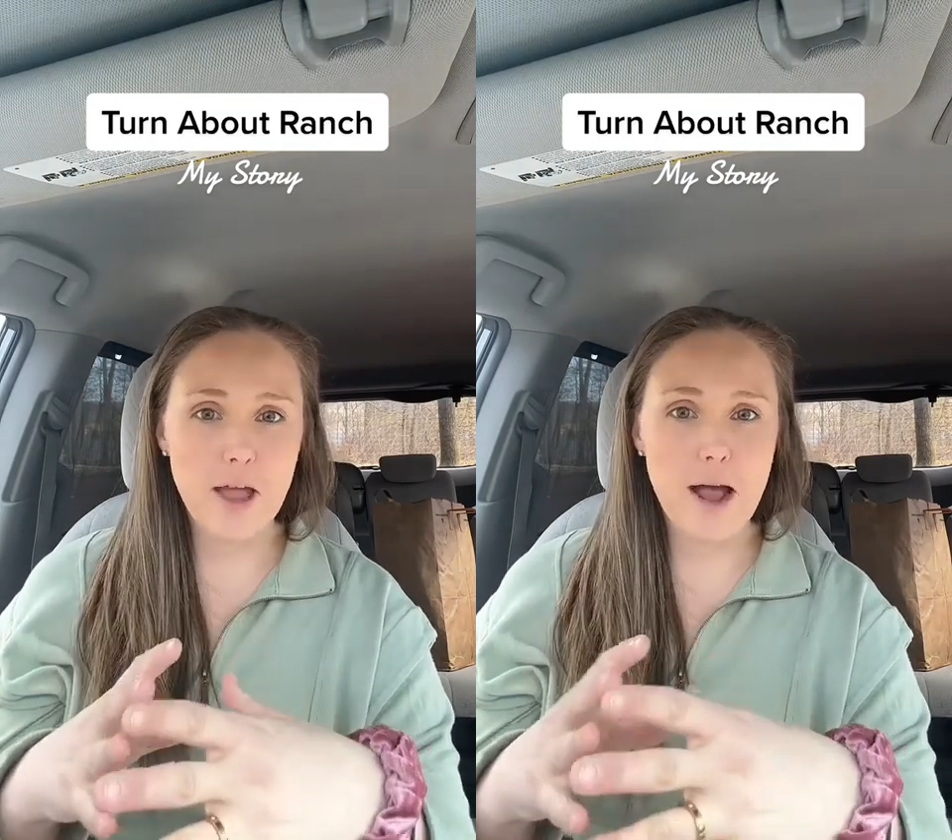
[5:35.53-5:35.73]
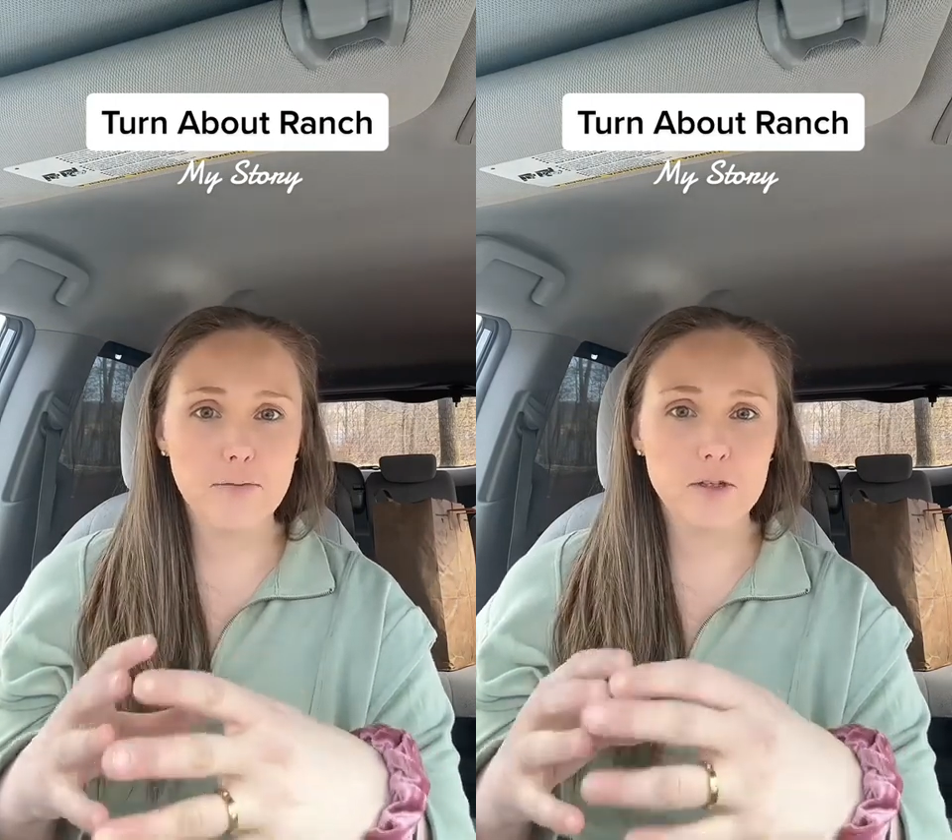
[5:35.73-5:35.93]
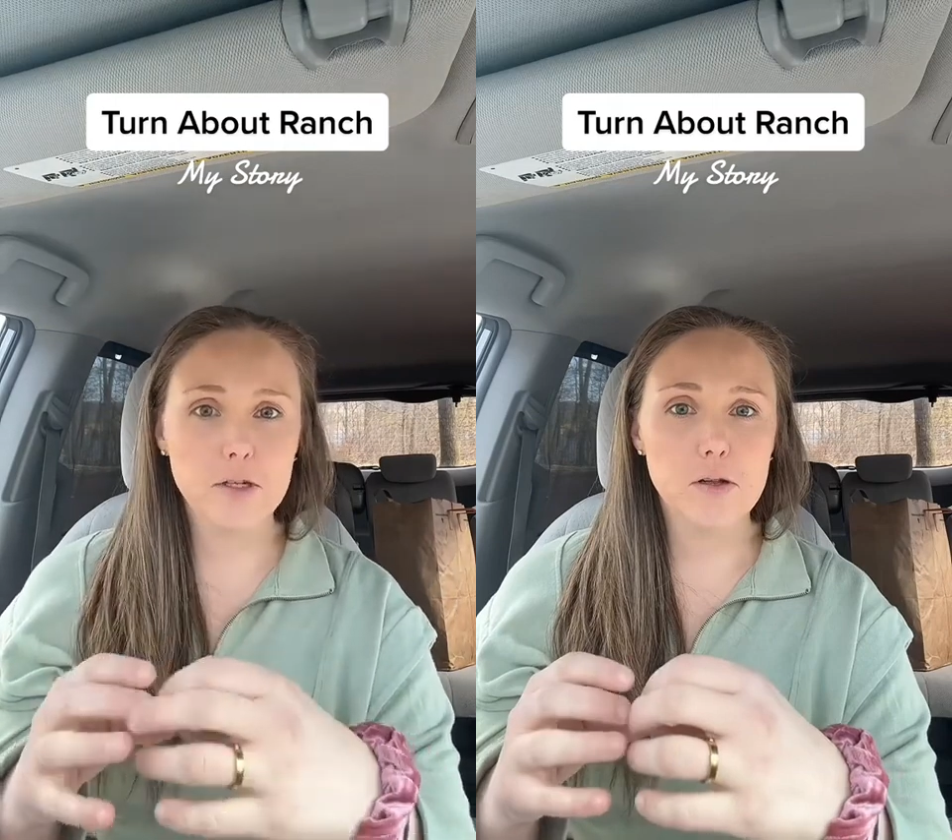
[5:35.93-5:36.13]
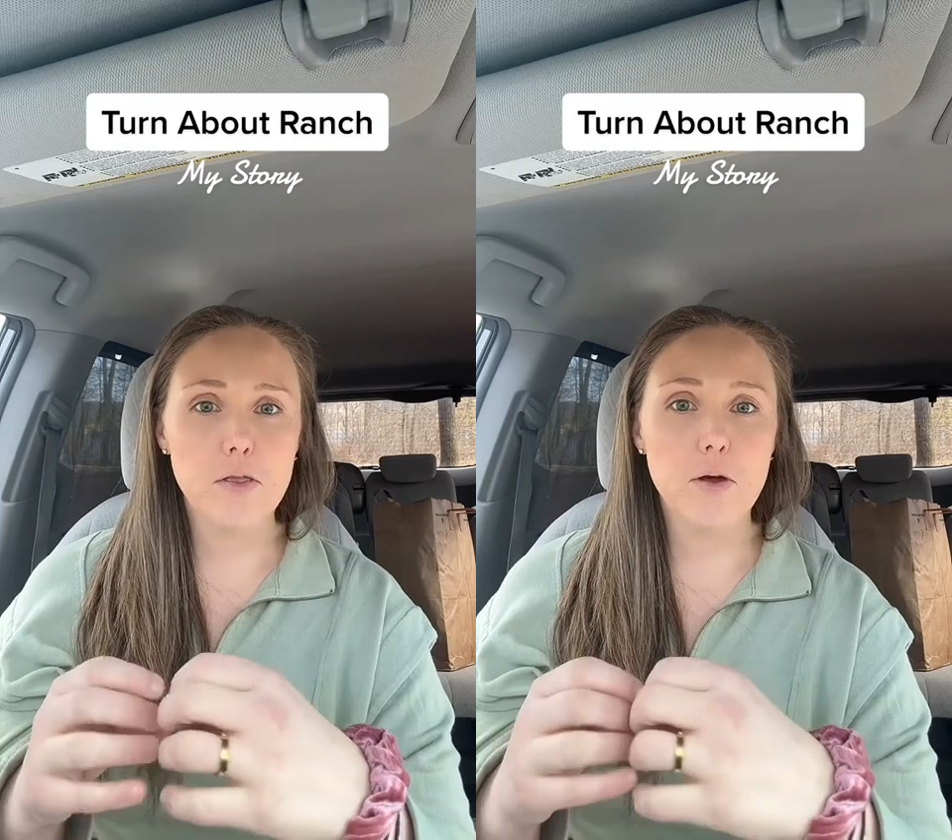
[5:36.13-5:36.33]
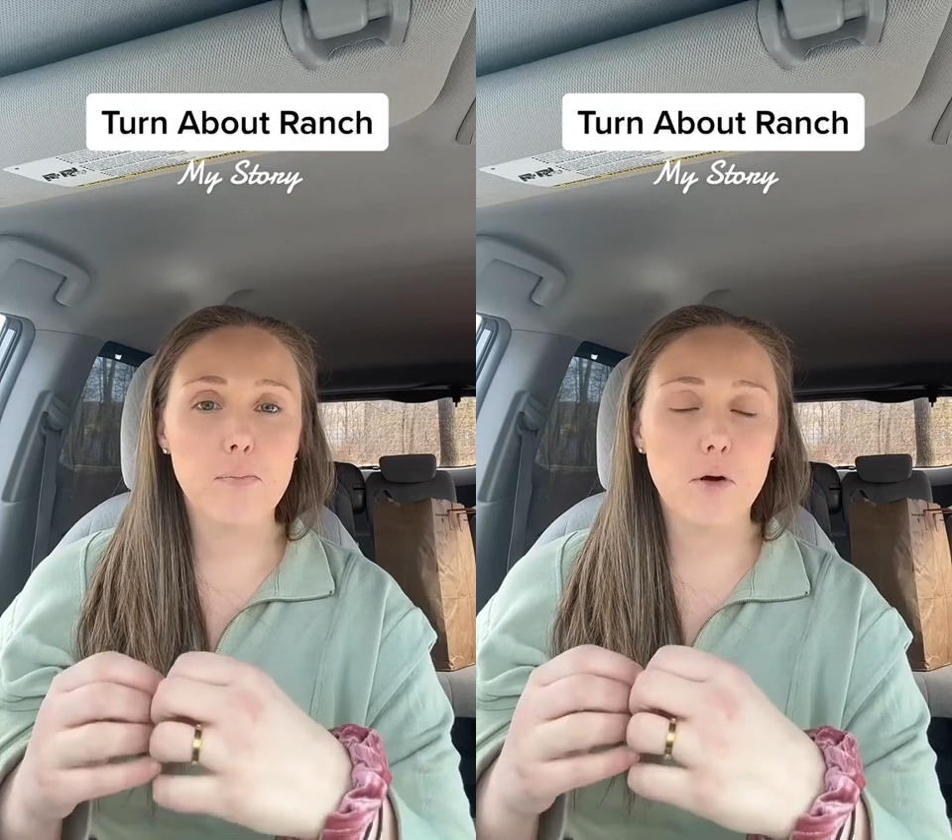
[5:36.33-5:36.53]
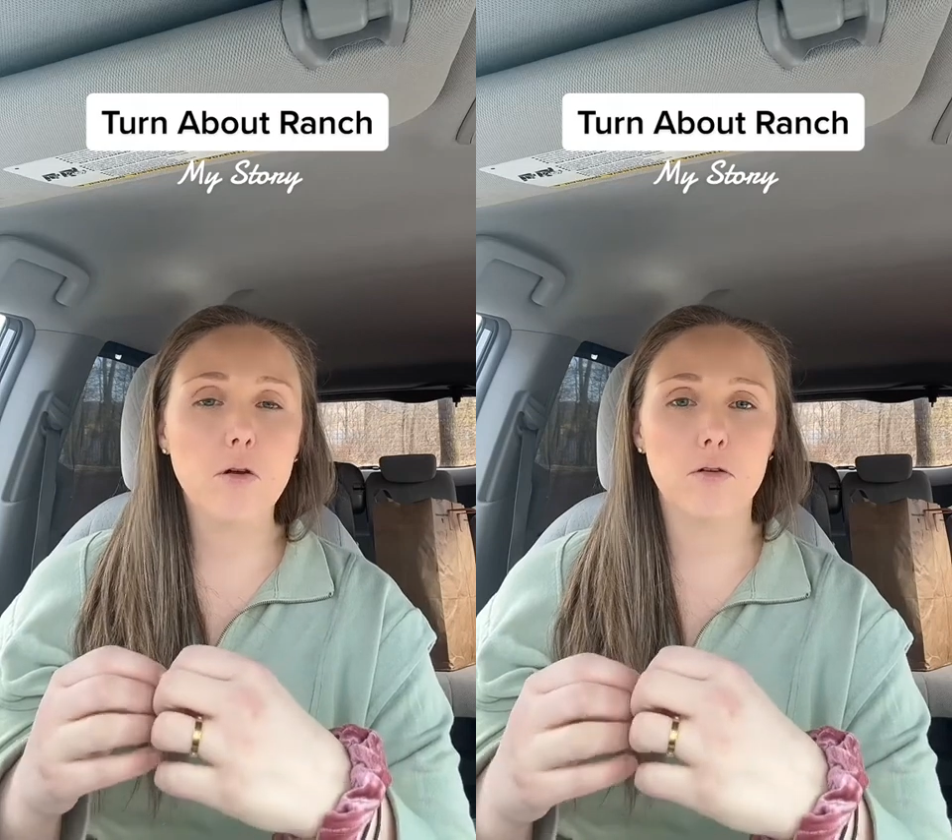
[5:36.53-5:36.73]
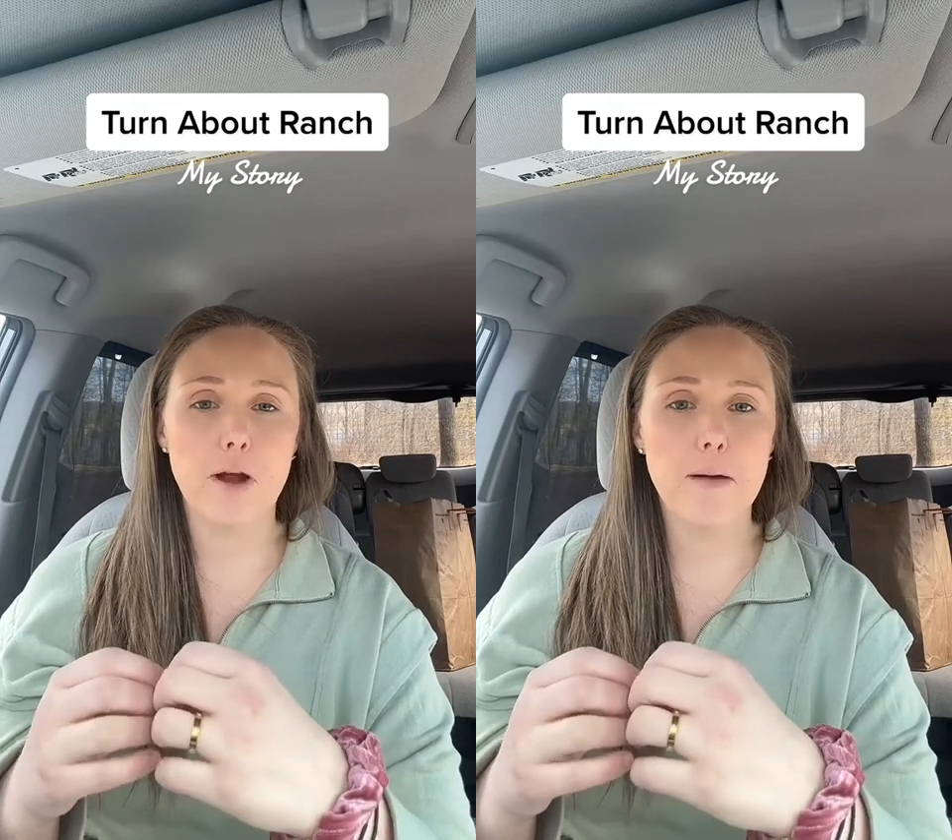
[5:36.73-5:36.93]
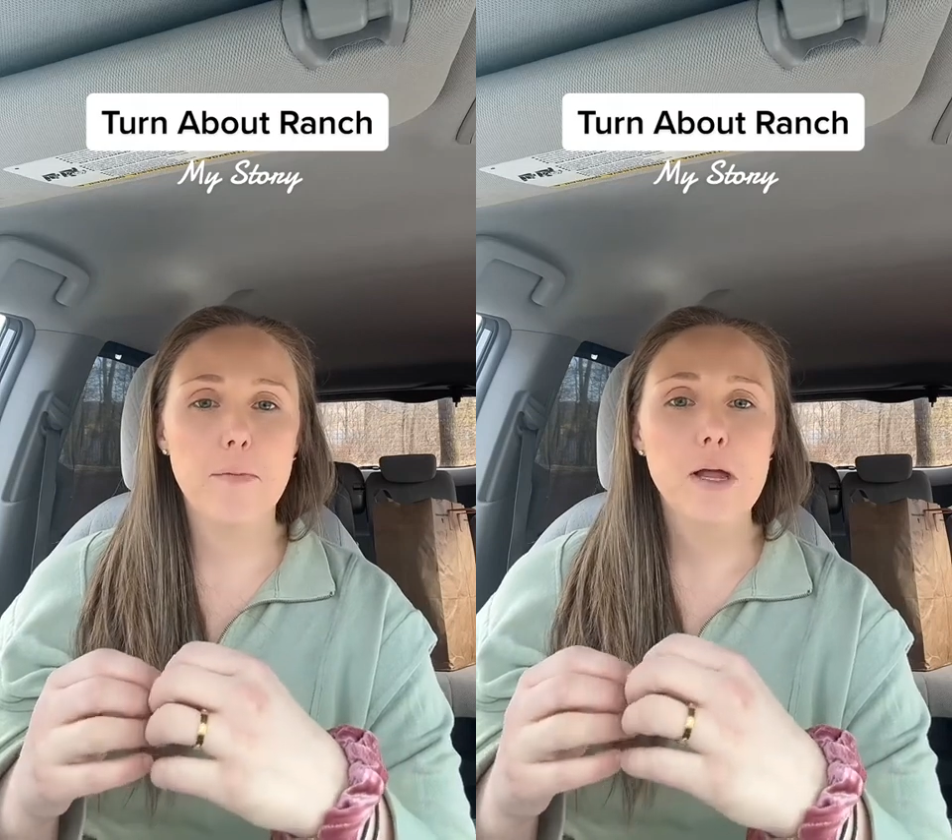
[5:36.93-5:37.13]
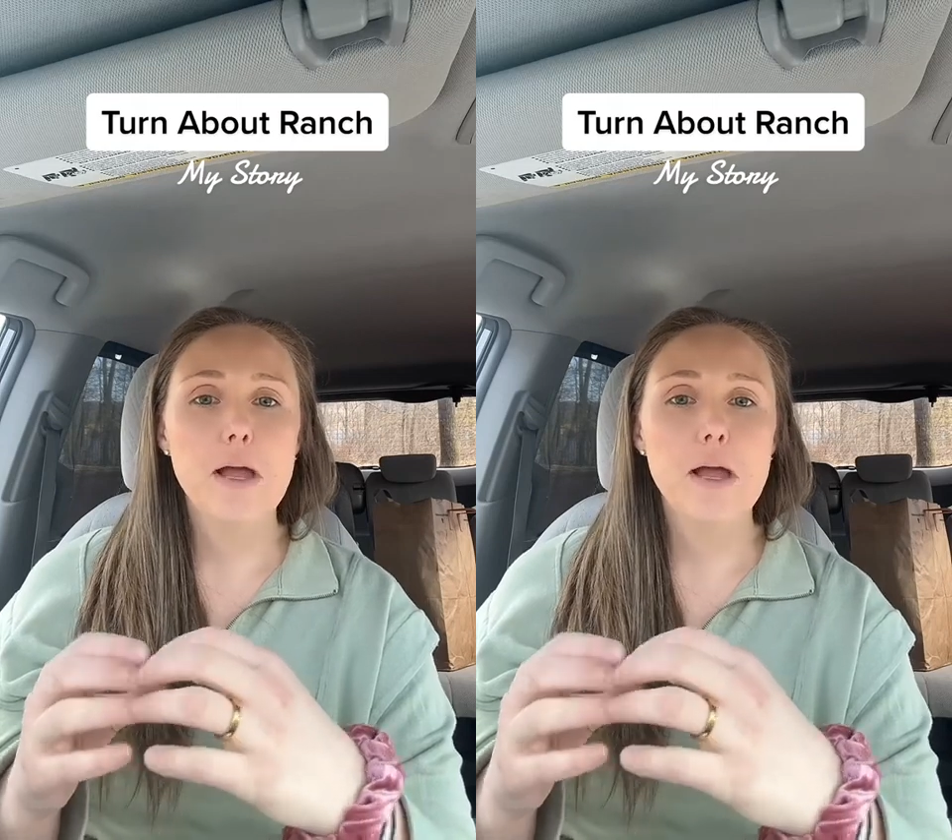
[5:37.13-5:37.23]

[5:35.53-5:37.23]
after the program.